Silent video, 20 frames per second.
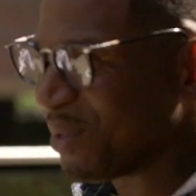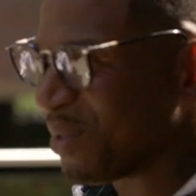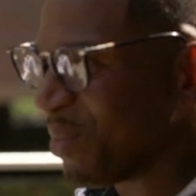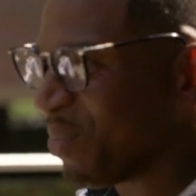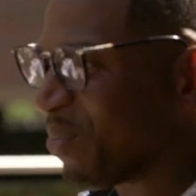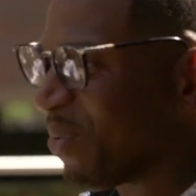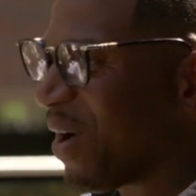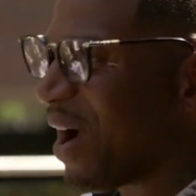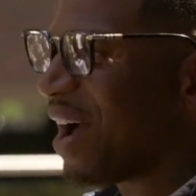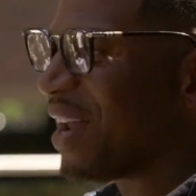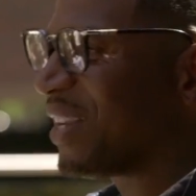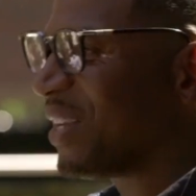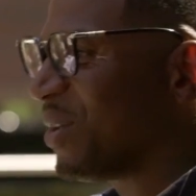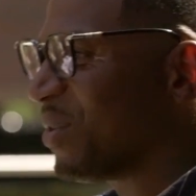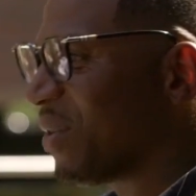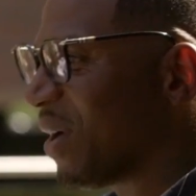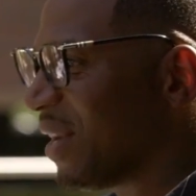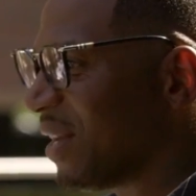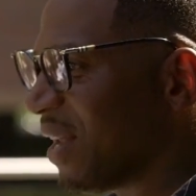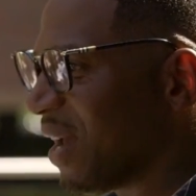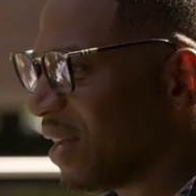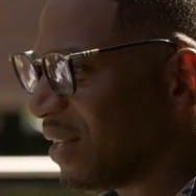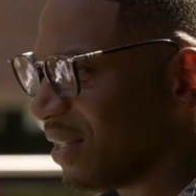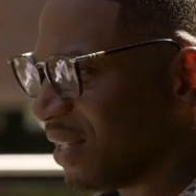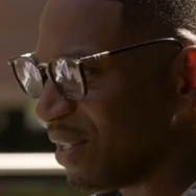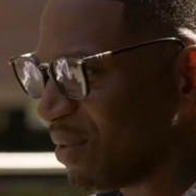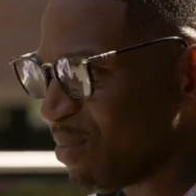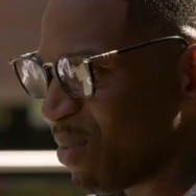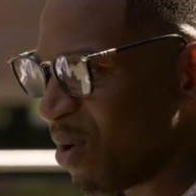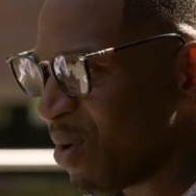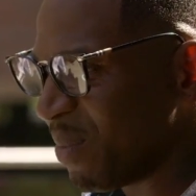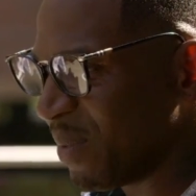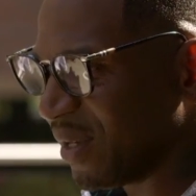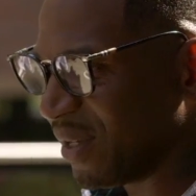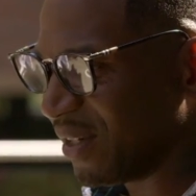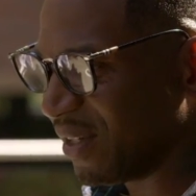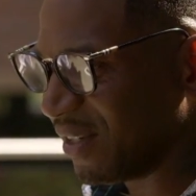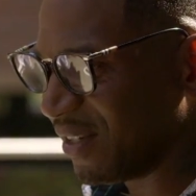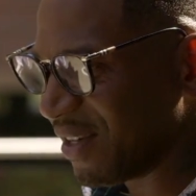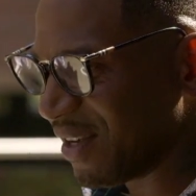so proud of you right now at this moment.
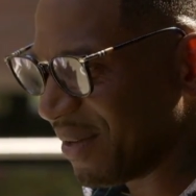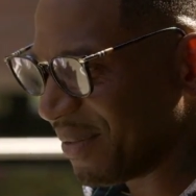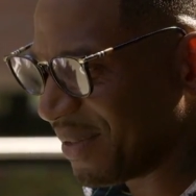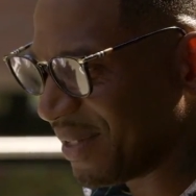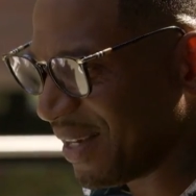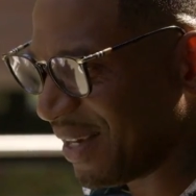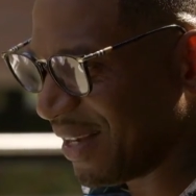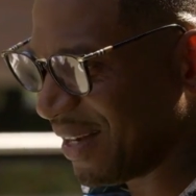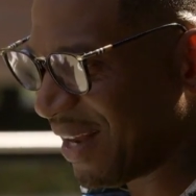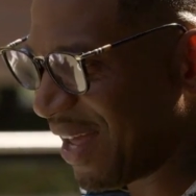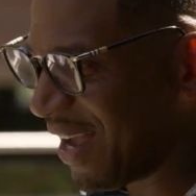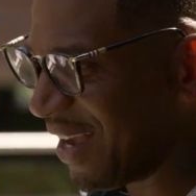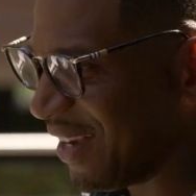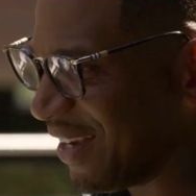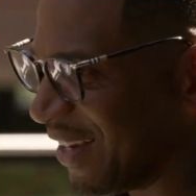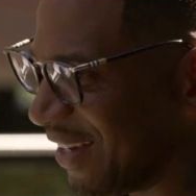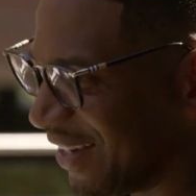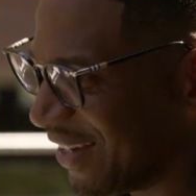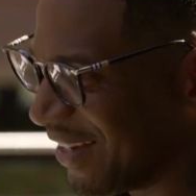You know what I'm saying? Like,